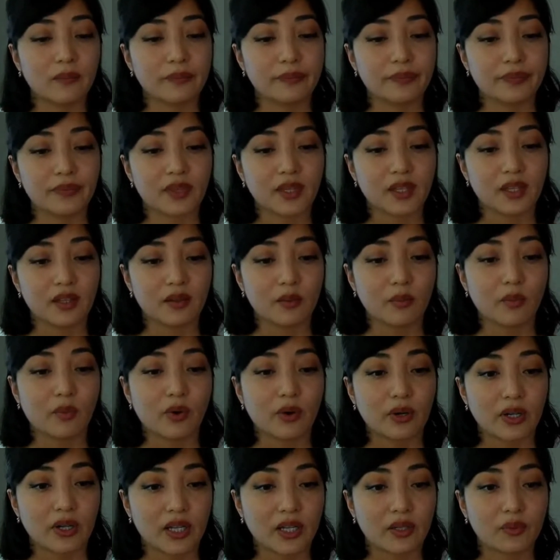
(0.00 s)
in the
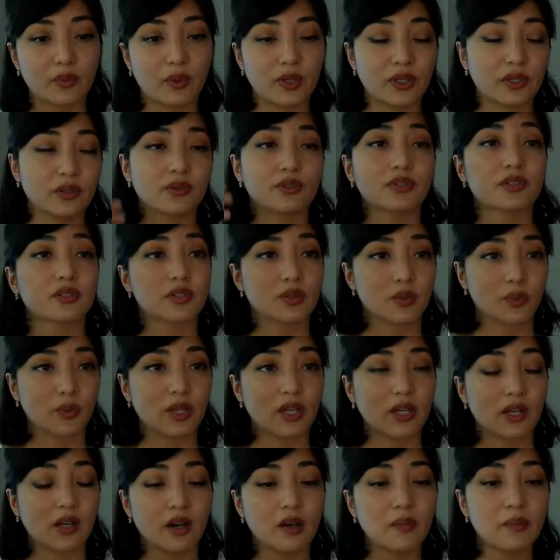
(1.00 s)
morning when you just
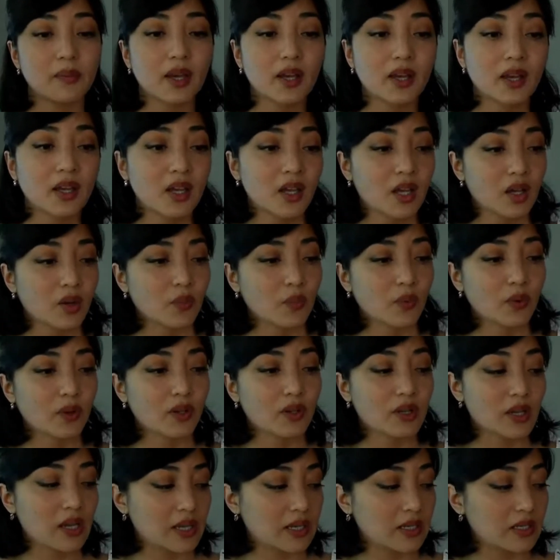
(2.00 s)
wake up,
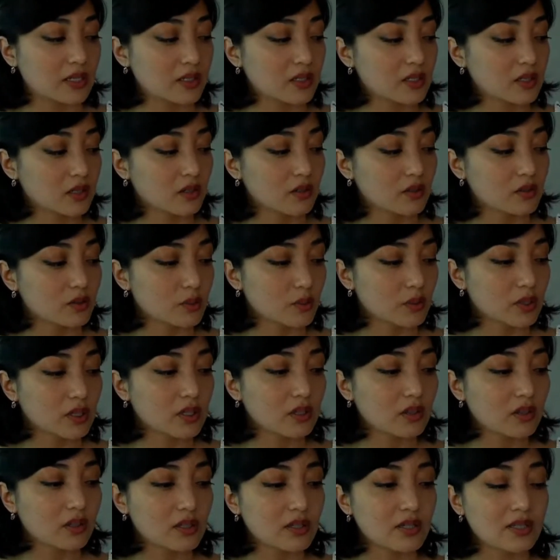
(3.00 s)
and doing
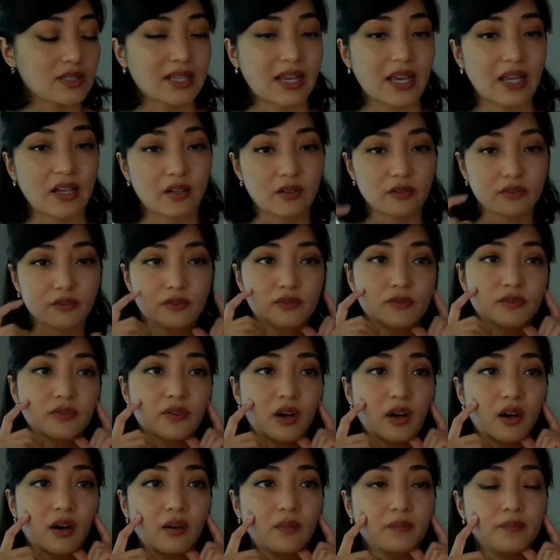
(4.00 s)
these kind of
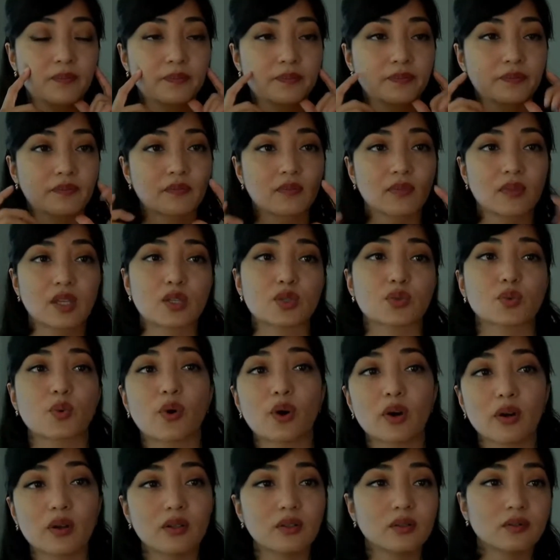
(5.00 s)

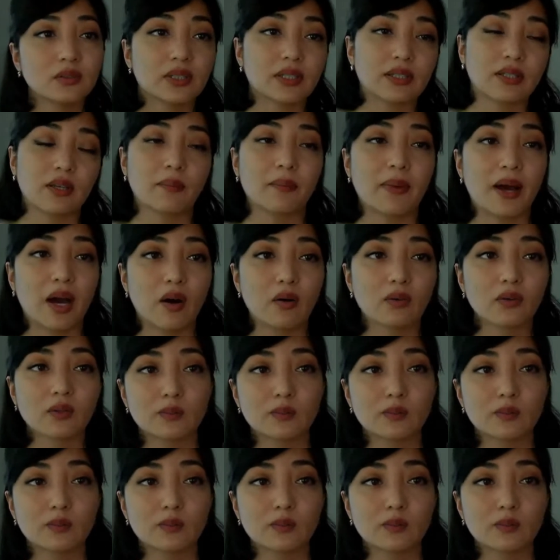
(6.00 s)
swirl in your mouth,